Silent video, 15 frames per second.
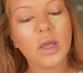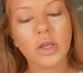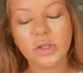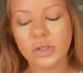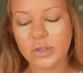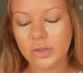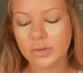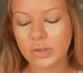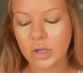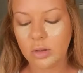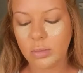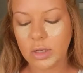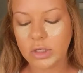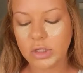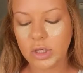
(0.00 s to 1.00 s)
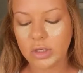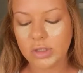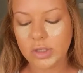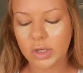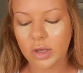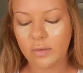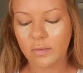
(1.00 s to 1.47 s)
Just use it on my chin
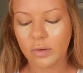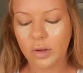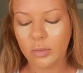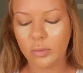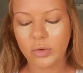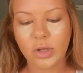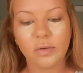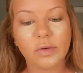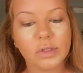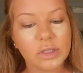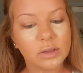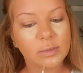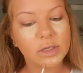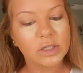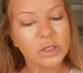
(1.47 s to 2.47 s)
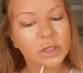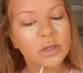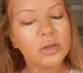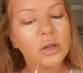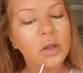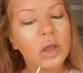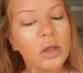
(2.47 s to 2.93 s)
to cover up whatever's on my chin,